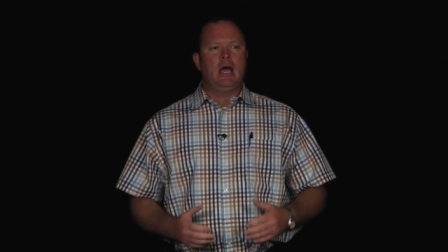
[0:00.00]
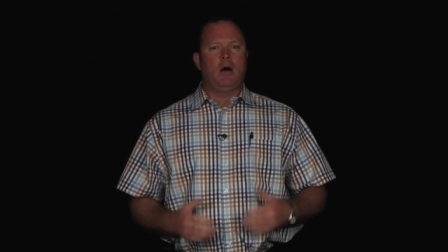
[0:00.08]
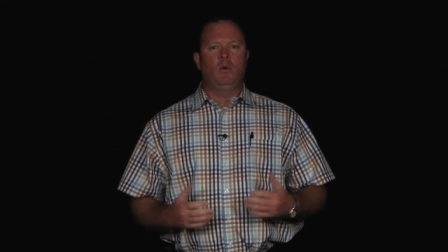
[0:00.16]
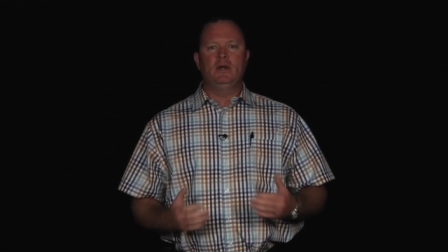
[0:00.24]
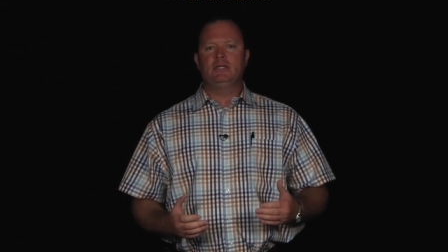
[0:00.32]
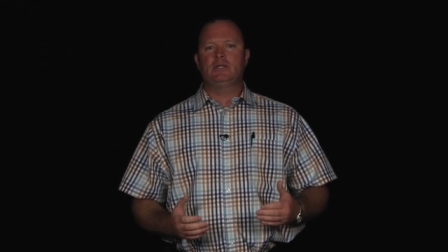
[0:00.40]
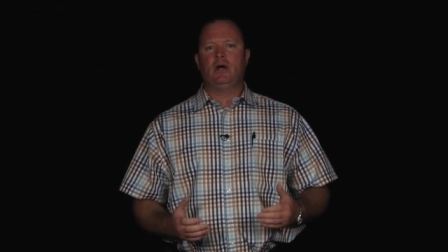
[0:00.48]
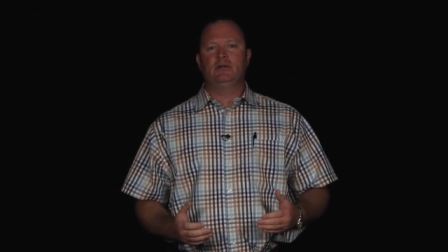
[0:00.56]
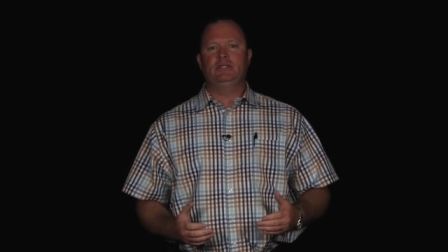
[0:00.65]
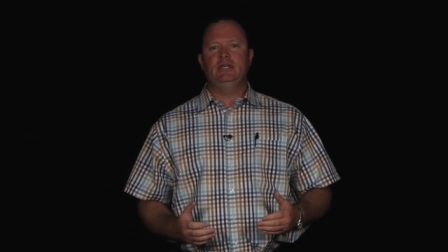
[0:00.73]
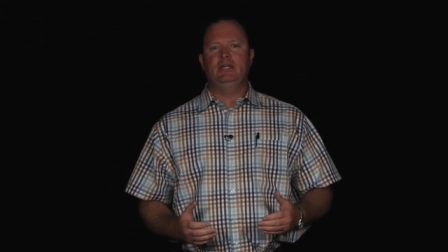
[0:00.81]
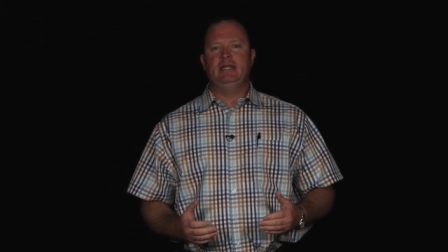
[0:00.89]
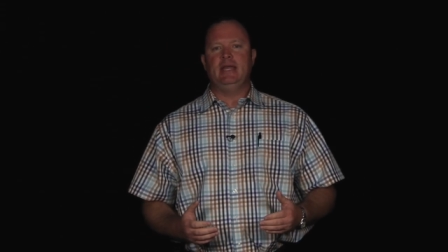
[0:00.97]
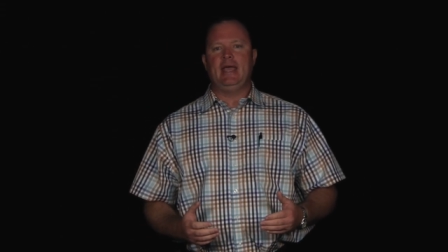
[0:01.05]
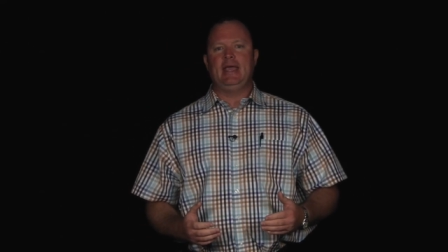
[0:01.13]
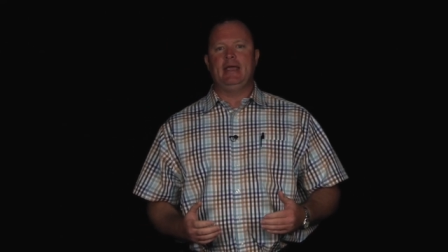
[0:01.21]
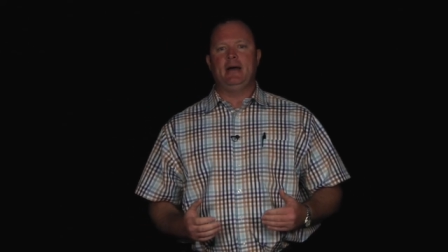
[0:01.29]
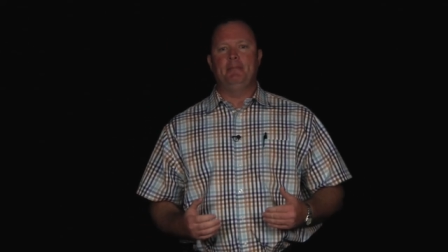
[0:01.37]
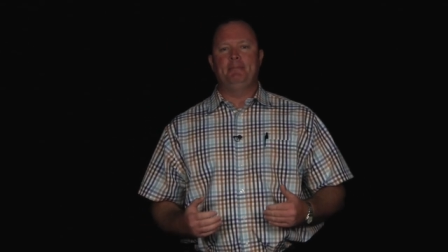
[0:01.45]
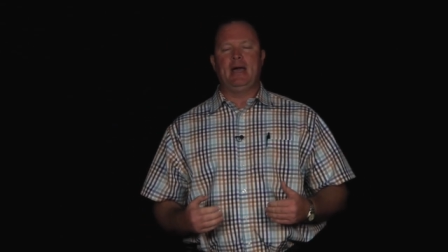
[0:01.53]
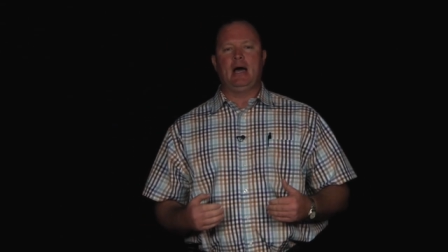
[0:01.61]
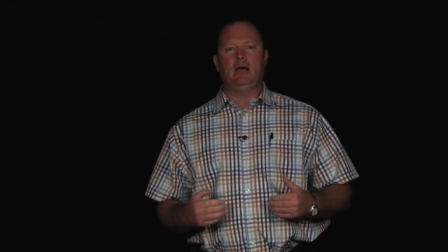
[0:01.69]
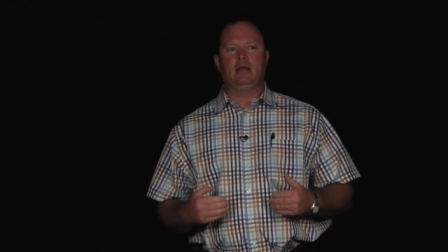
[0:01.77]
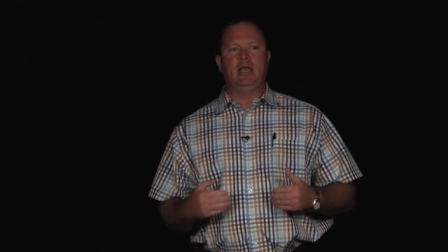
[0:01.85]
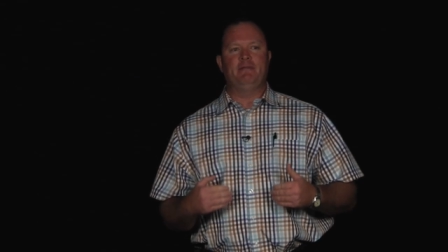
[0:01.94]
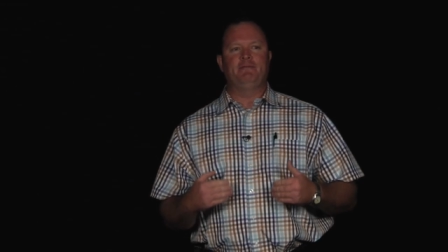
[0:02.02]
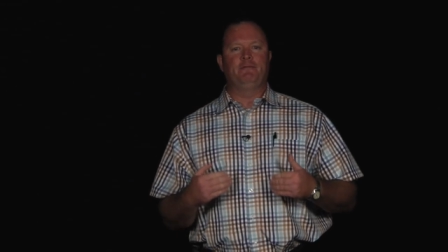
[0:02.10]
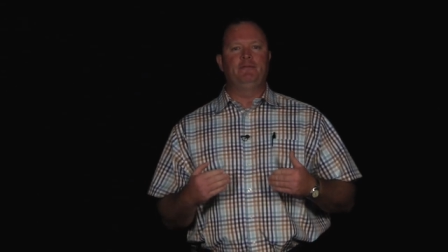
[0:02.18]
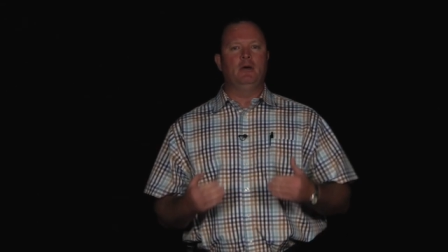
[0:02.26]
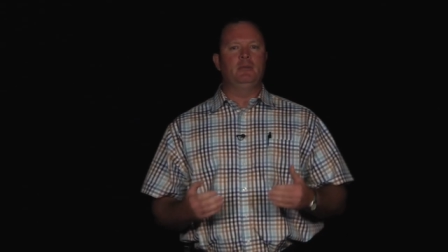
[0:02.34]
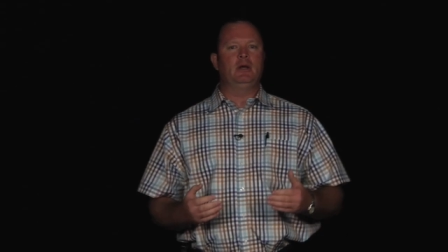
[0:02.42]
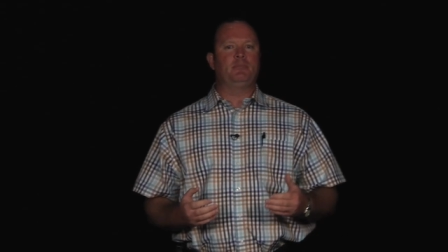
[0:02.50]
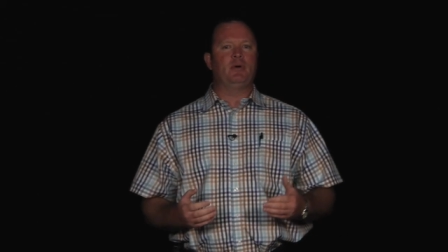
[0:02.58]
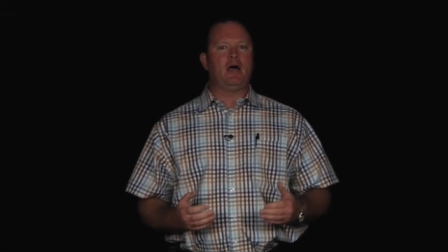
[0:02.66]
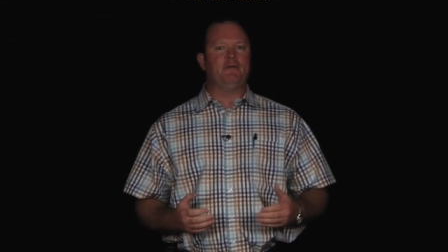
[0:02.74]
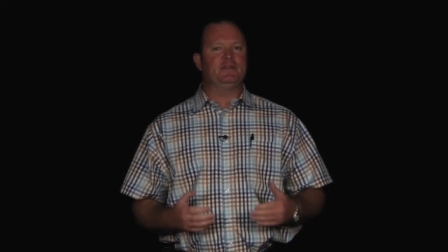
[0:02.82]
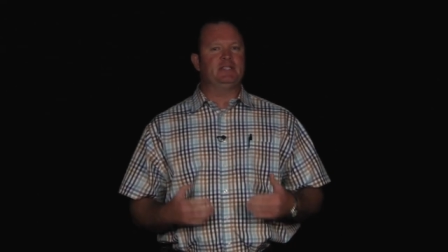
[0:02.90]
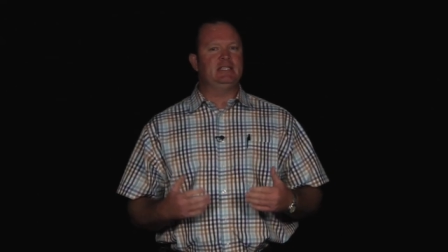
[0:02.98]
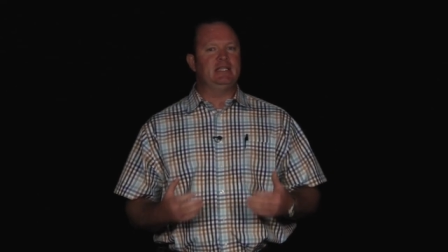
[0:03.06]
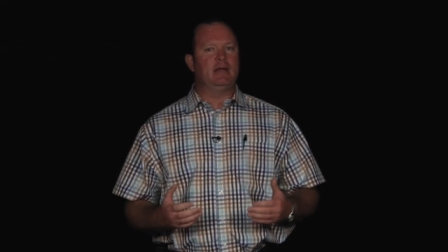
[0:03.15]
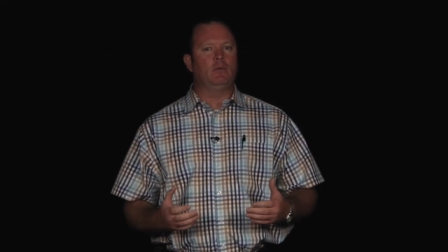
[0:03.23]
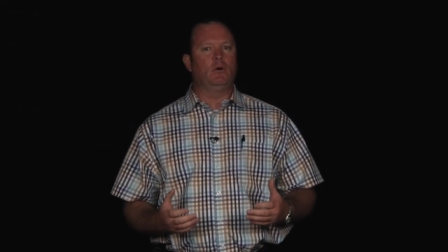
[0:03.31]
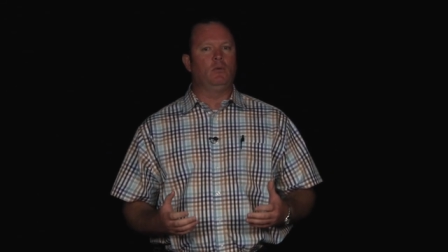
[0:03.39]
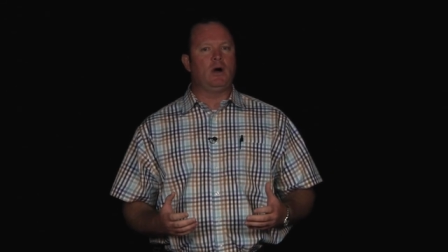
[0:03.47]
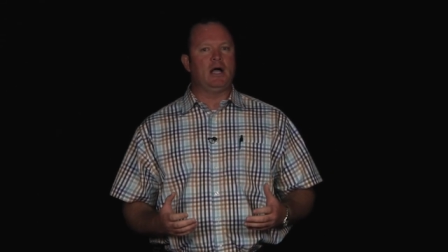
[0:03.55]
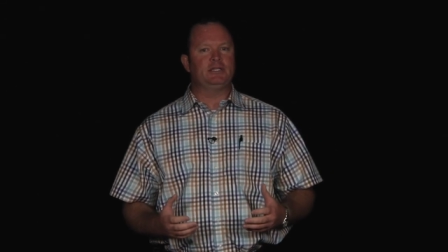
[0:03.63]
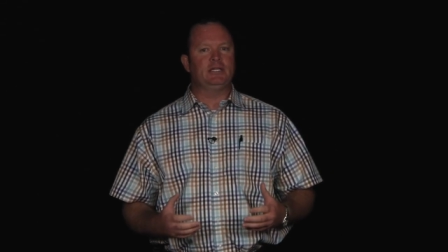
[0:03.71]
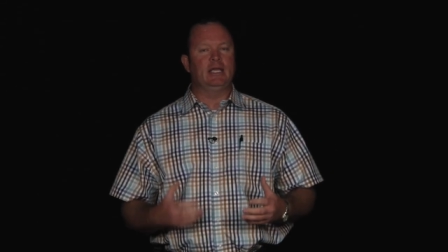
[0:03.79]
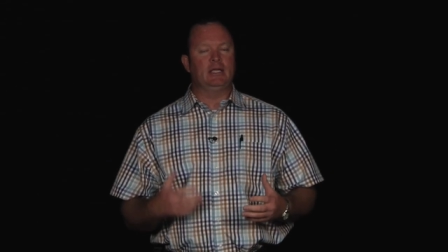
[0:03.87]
I want to talk to you today about a fulfillment of prophecy that we're watching.